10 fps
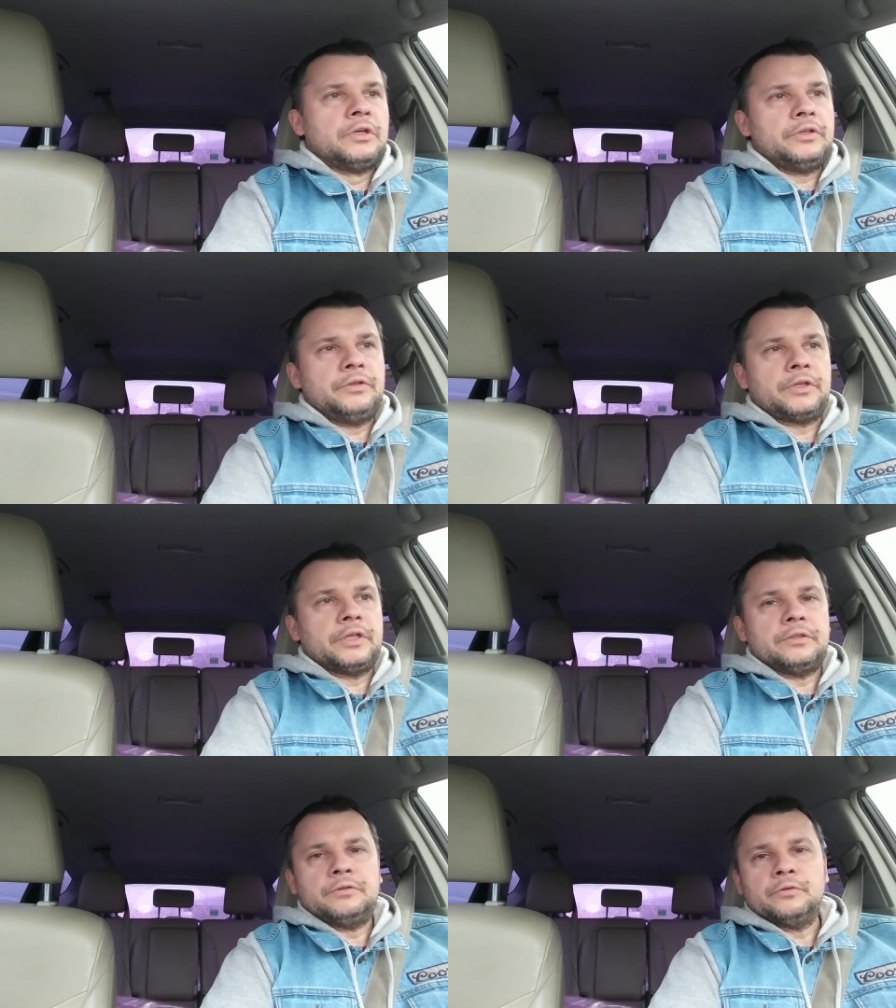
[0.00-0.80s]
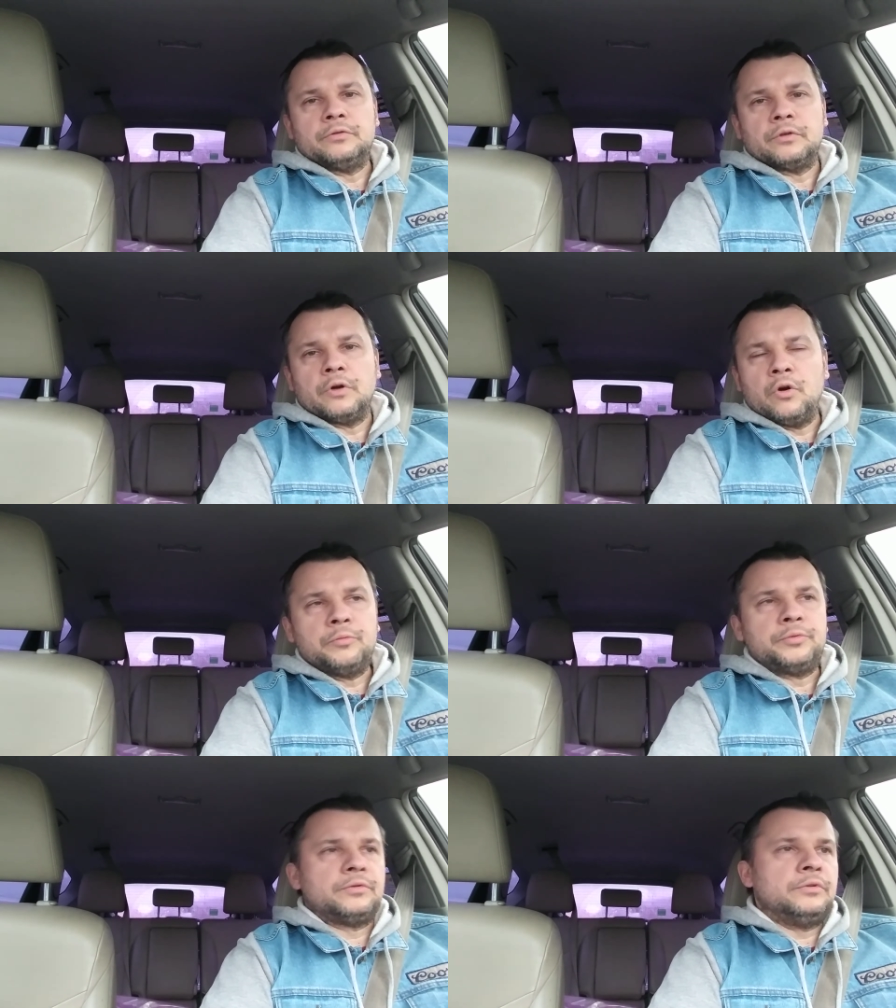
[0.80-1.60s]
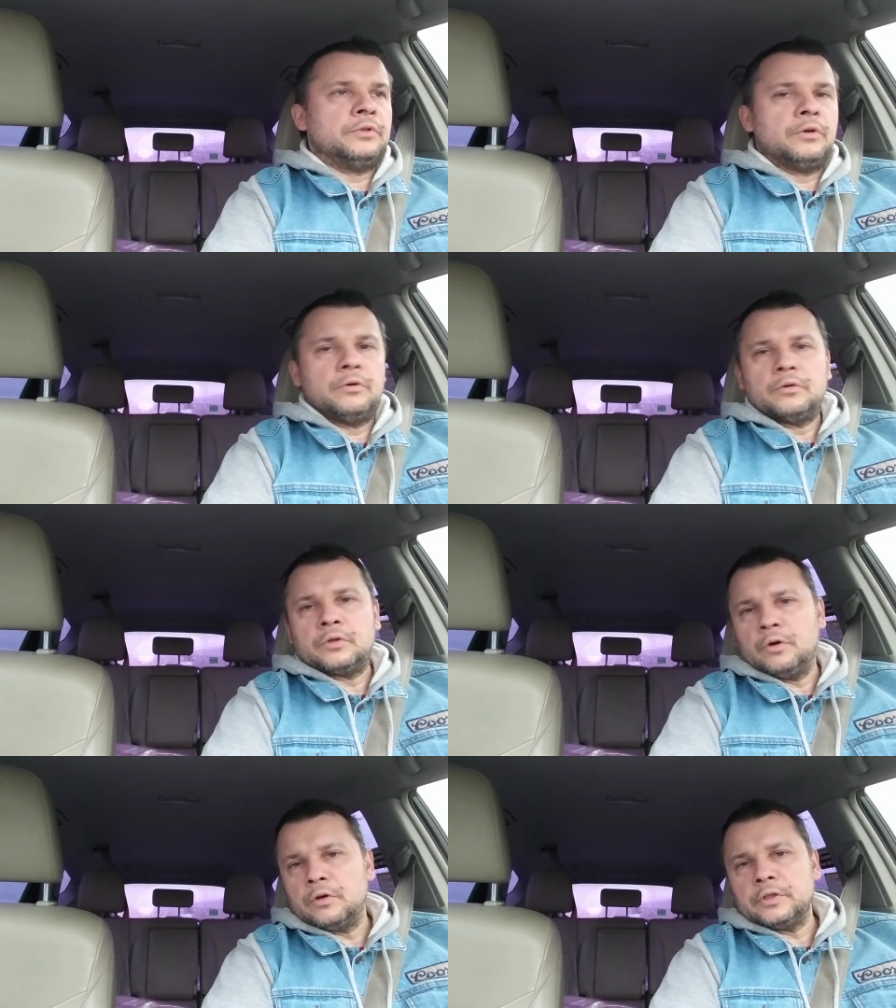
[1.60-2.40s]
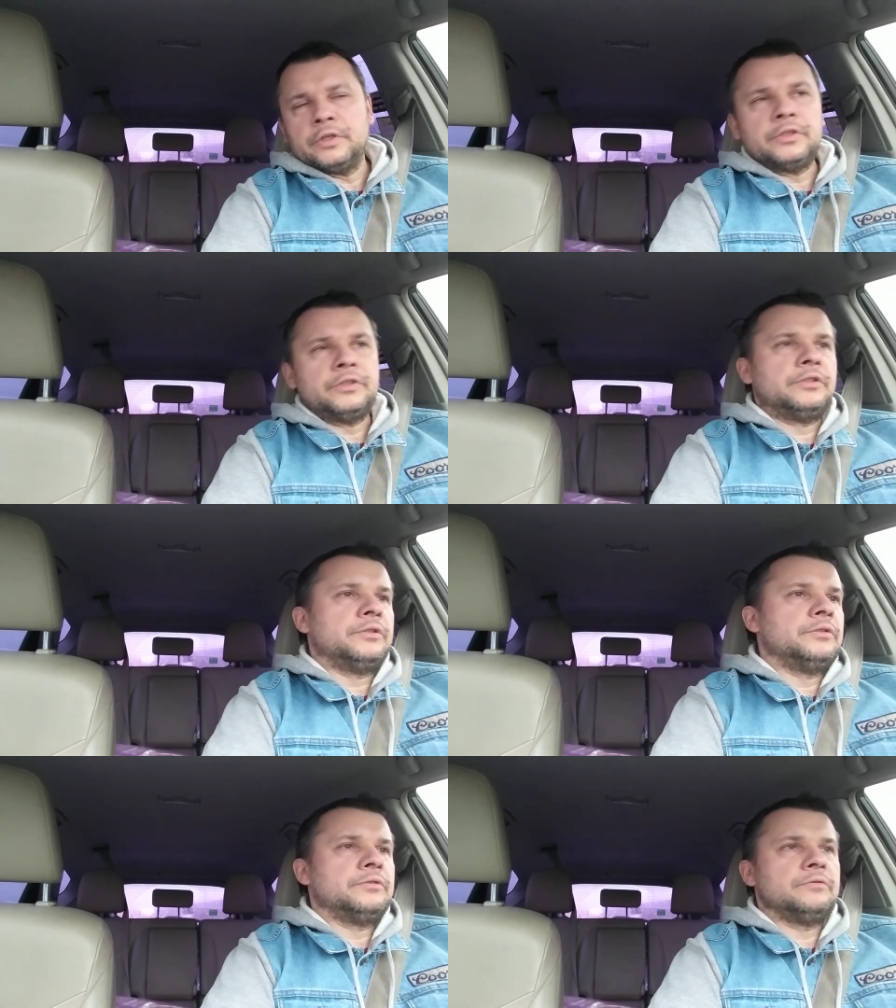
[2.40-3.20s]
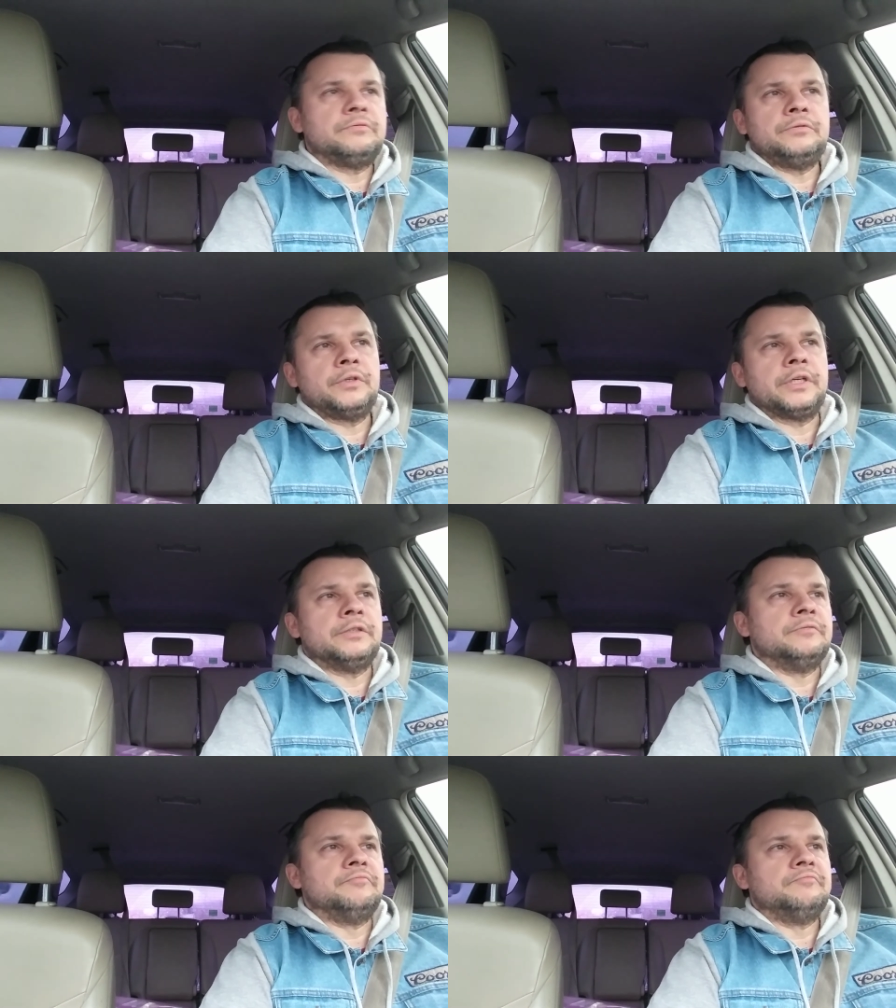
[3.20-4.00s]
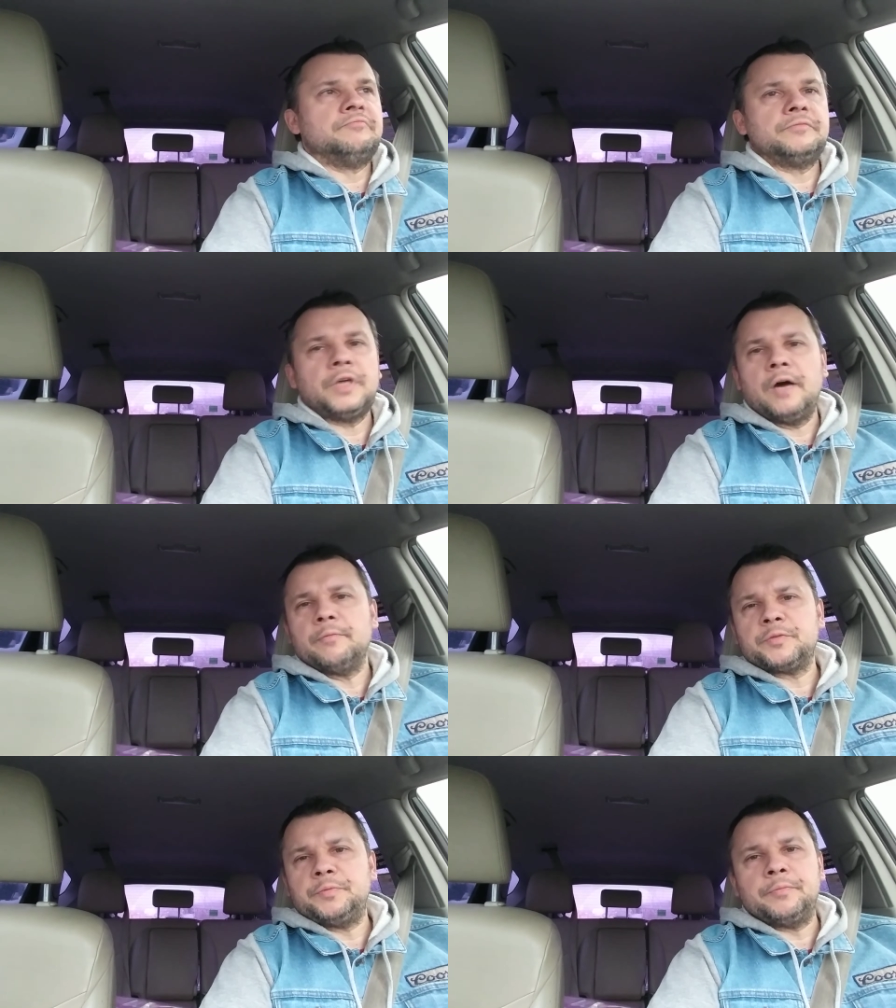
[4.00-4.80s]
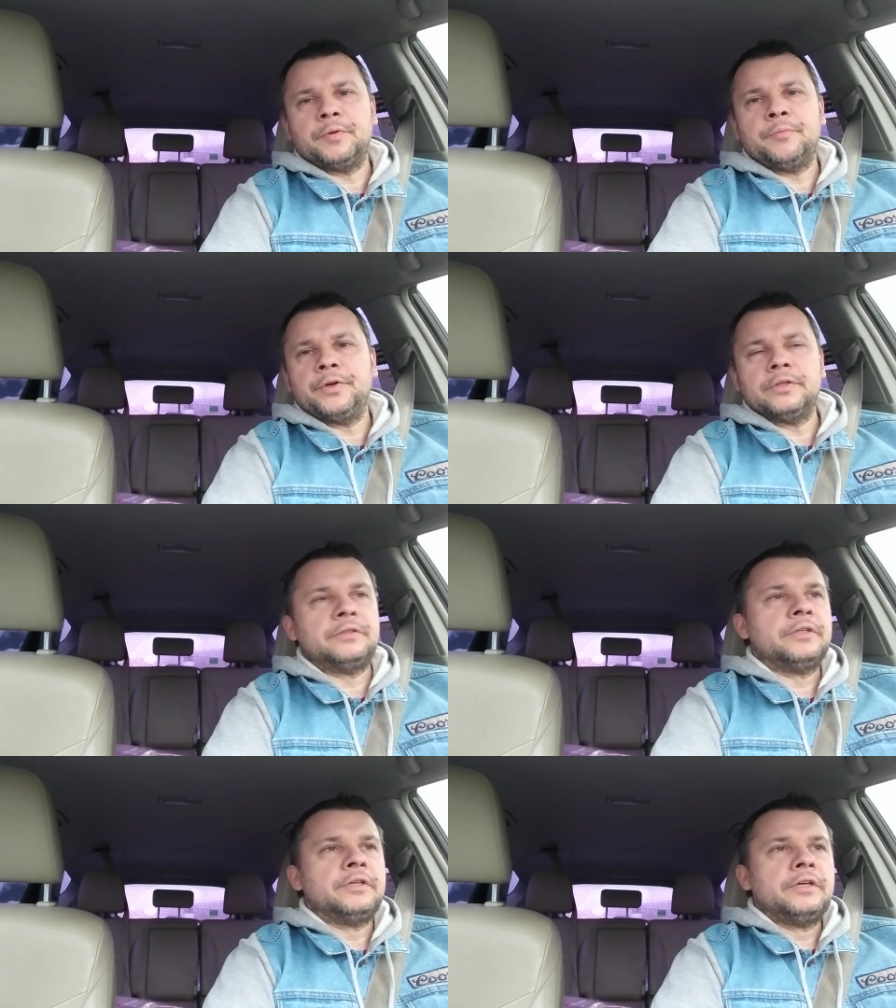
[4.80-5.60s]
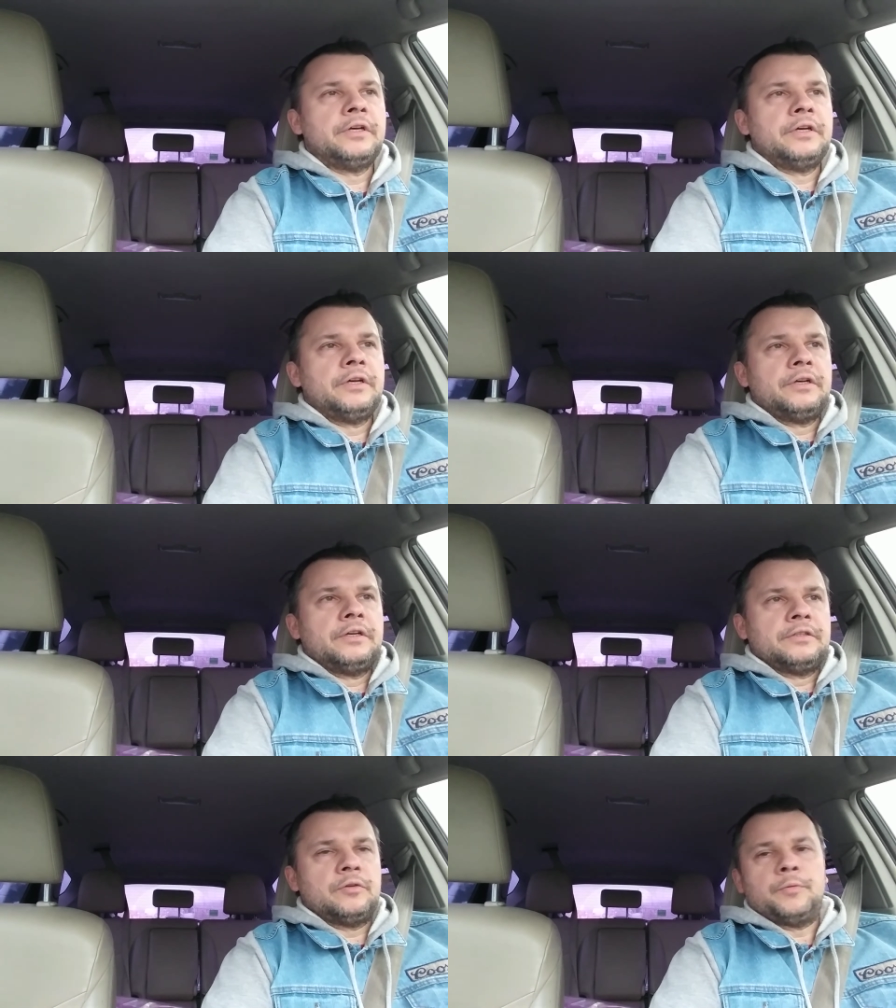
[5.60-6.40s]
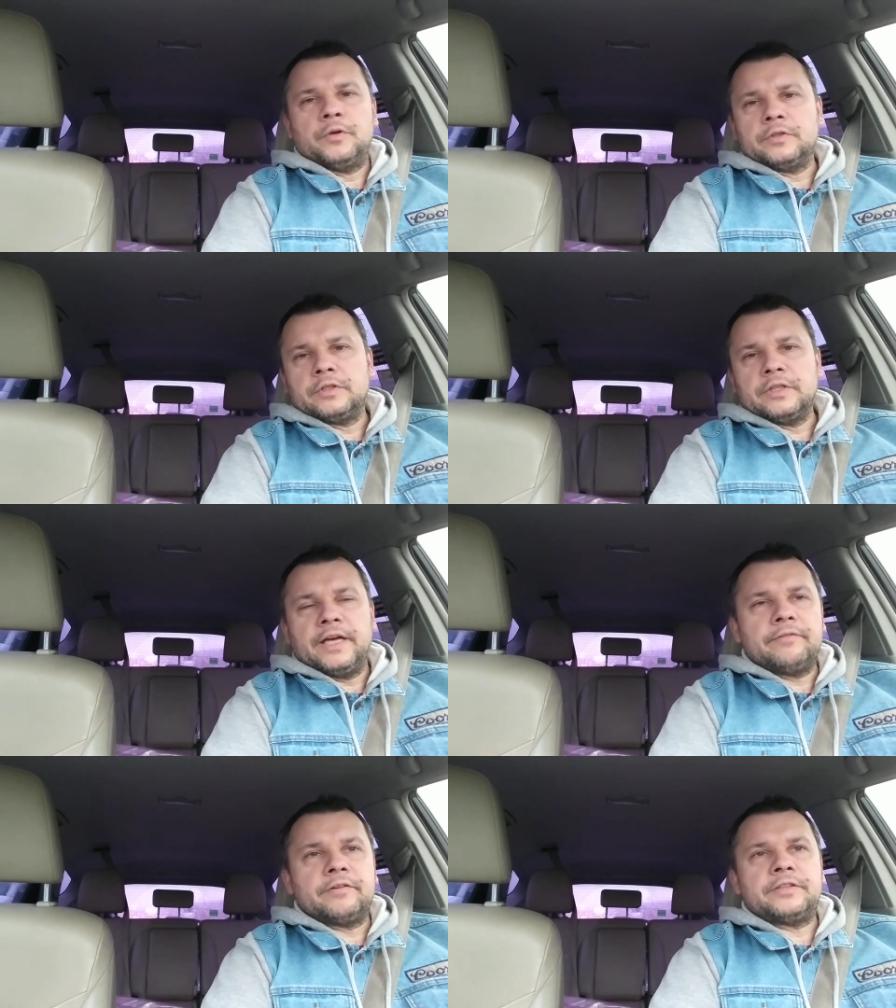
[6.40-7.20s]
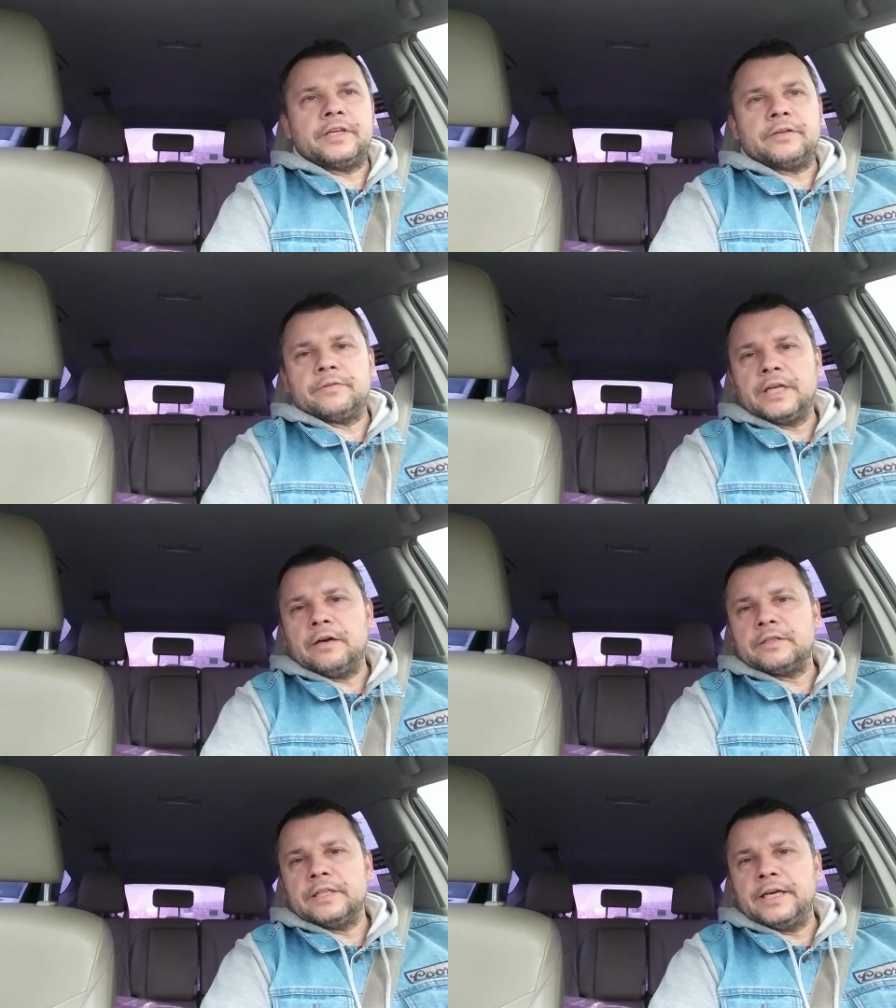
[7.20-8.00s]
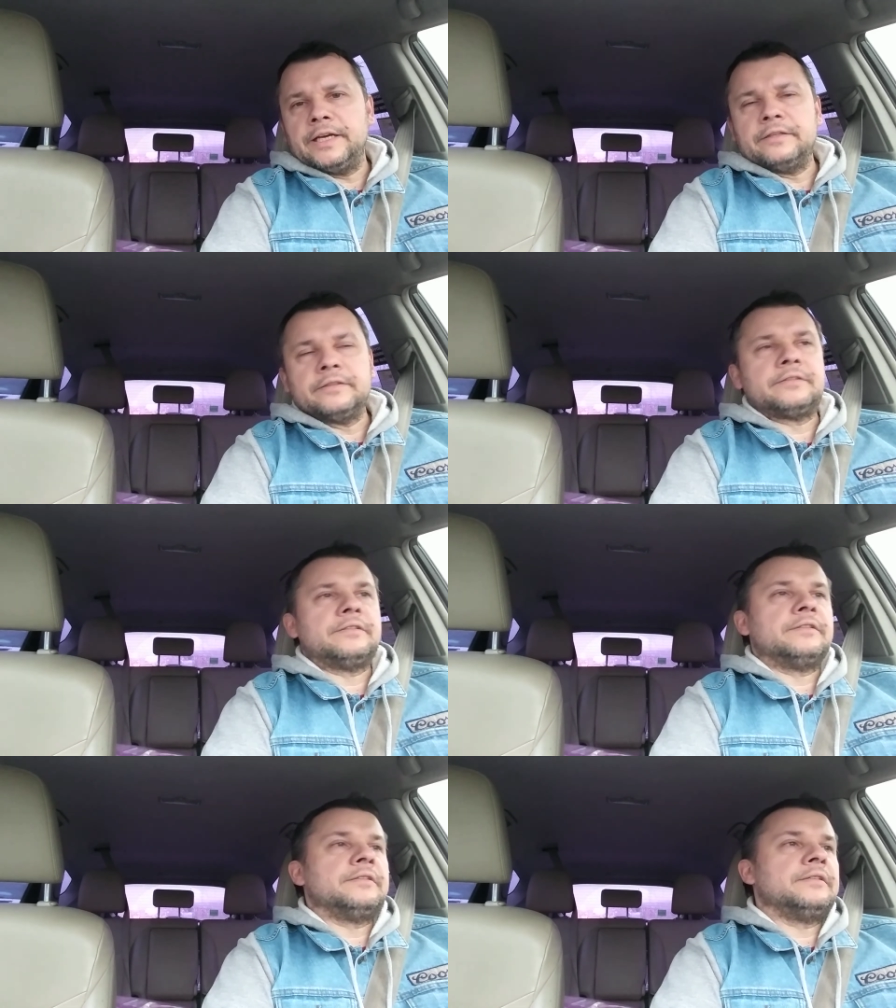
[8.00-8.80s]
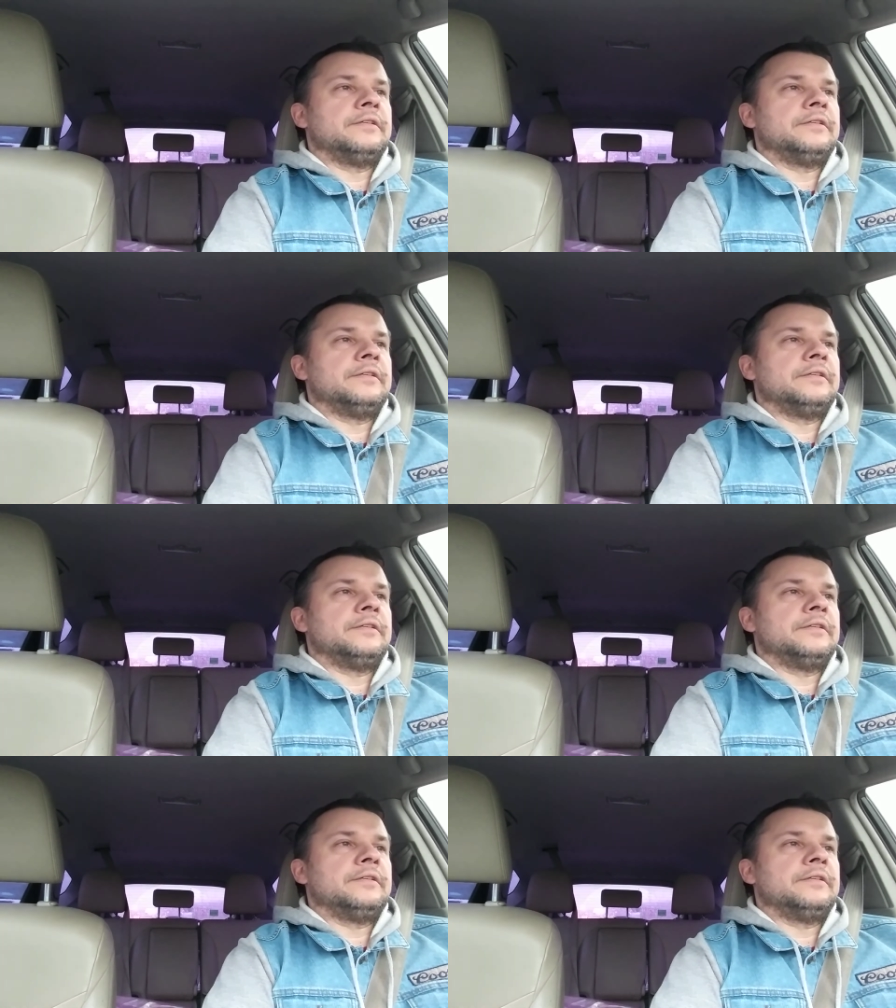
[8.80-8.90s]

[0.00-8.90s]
you can use ropes, you know, cordage. You can Amish people build supposedly everything without nails.